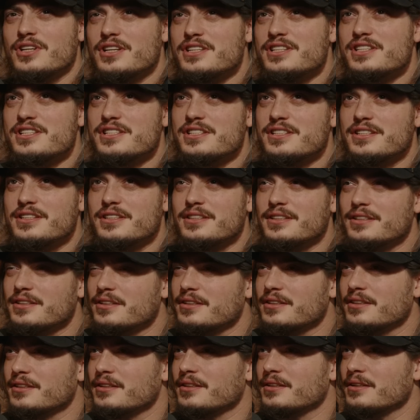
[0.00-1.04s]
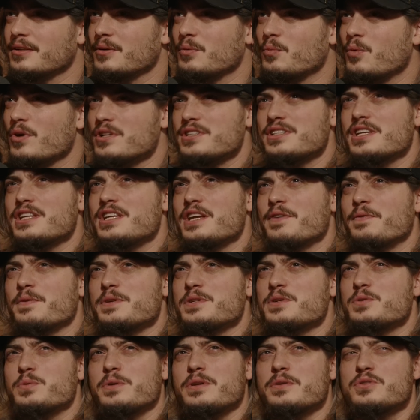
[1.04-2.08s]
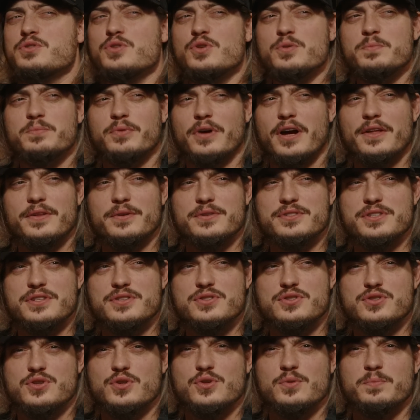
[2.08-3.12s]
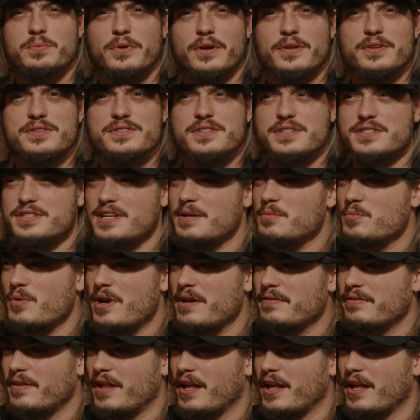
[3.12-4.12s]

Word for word: You right? just It'll always. What's the difference between two brothers? Hold on, two brothers in the same